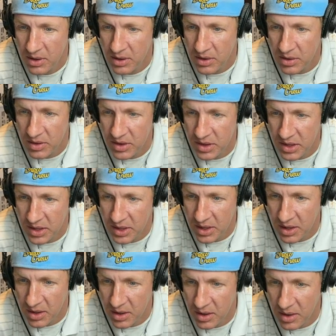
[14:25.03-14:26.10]
The
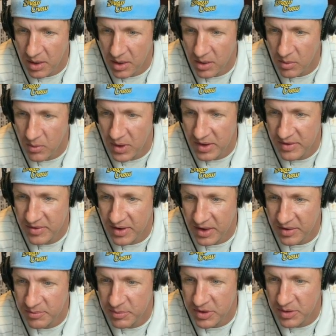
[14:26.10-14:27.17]
Red Sox
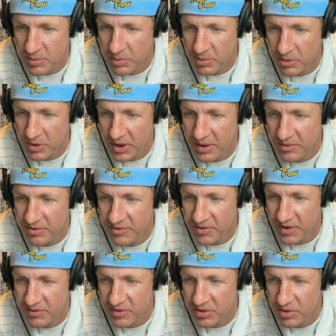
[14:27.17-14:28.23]
beat the Braves
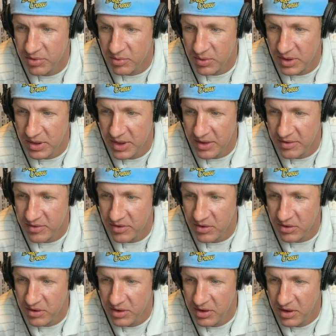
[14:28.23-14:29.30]
5-3. That's
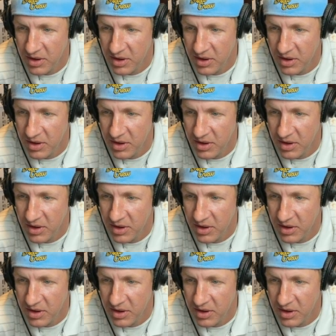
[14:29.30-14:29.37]
good.